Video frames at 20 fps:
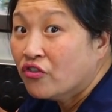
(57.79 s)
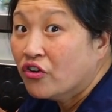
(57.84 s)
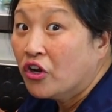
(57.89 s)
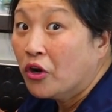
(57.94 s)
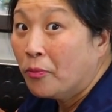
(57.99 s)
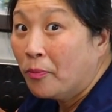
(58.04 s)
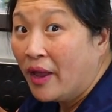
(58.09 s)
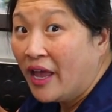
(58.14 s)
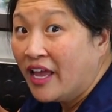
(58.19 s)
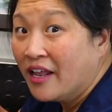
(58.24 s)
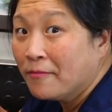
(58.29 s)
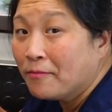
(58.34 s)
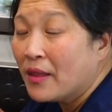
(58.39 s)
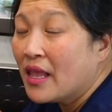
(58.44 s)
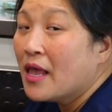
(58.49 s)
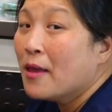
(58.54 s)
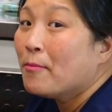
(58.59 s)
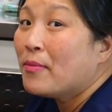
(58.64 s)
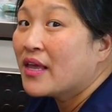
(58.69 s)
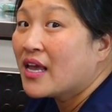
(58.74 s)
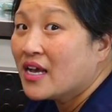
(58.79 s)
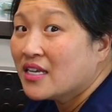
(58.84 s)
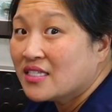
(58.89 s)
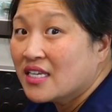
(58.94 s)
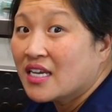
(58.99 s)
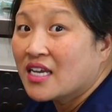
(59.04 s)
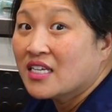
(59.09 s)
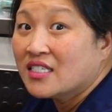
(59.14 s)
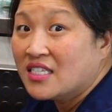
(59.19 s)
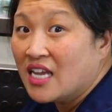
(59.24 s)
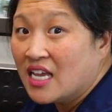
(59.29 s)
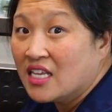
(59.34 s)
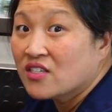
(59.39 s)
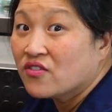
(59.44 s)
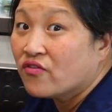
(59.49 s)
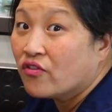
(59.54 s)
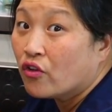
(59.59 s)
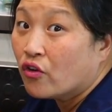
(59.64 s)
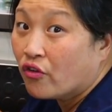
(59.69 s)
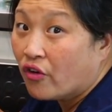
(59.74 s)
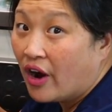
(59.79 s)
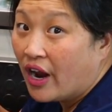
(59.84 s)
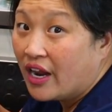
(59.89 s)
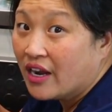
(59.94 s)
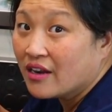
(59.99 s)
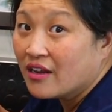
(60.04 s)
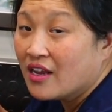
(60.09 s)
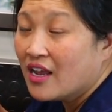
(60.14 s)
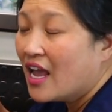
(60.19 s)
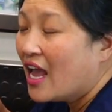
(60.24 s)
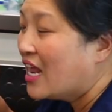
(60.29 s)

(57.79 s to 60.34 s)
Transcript: for your pet because it contains fluoride.